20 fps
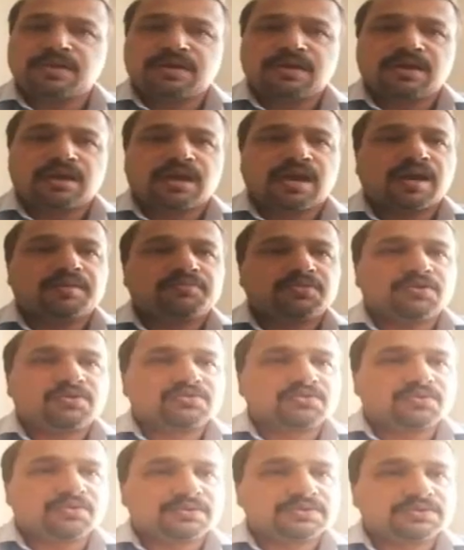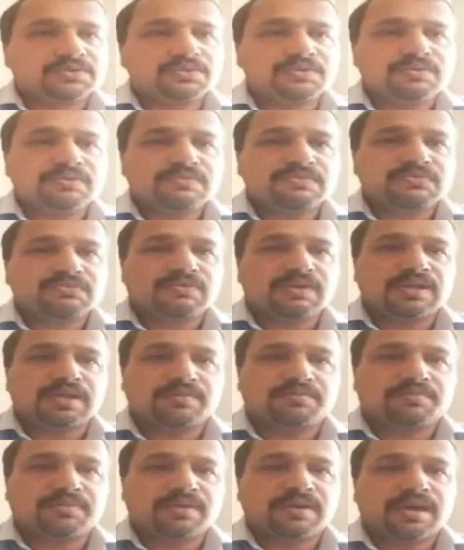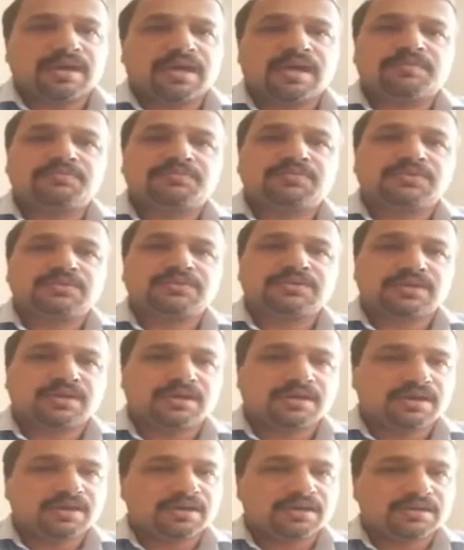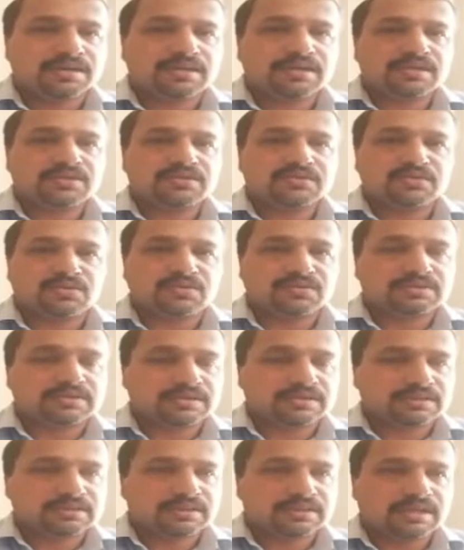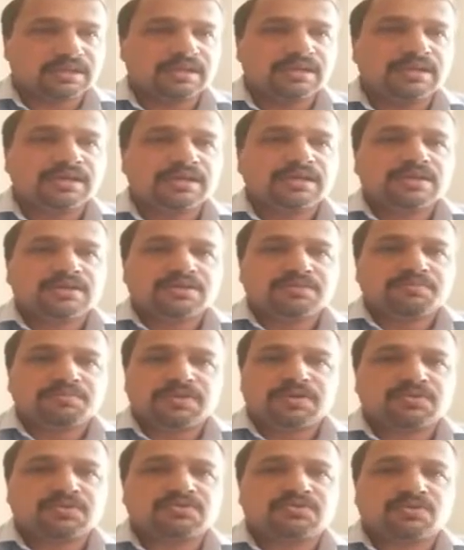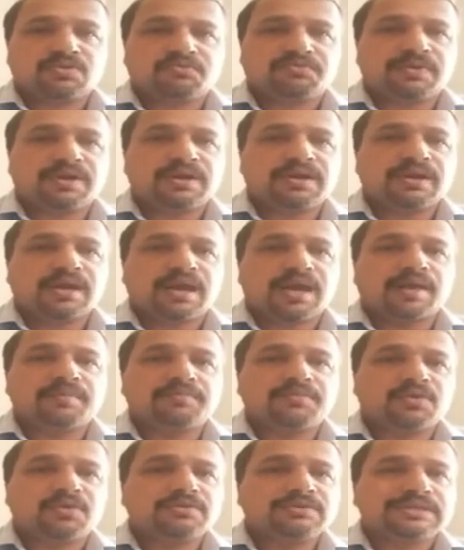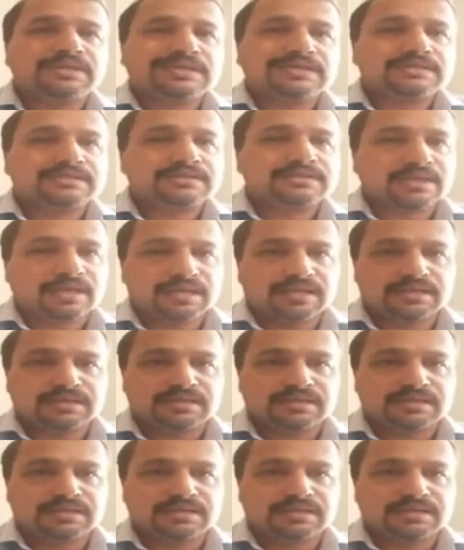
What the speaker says: I'm not going to sleep. It is not there because so far I'm not tired.